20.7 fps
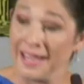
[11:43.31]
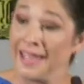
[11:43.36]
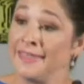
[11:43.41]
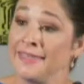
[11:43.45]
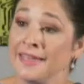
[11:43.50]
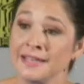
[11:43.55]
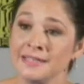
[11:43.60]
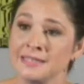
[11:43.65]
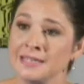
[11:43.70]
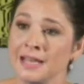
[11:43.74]

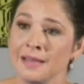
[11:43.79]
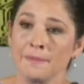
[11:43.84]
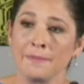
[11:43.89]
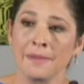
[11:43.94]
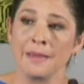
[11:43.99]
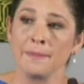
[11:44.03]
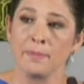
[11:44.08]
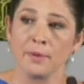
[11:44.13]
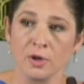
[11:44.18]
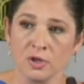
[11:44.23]
And that's not
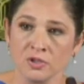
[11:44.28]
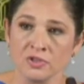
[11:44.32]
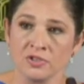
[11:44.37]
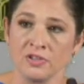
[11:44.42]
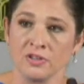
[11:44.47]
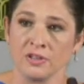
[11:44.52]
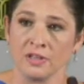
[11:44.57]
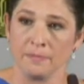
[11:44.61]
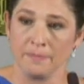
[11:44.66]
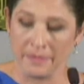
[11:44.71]
my
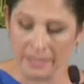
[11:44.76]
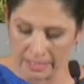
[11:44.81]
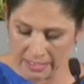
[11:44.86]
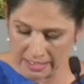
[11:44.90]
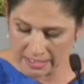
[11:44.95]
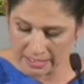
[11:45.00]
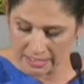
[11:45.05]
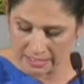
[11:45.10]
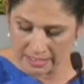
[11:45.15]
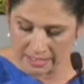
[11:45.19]
personal
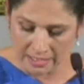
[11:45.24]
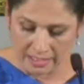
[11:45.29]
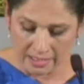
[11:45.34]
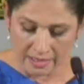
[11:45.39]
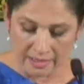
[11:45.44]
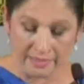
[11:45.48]
opinion.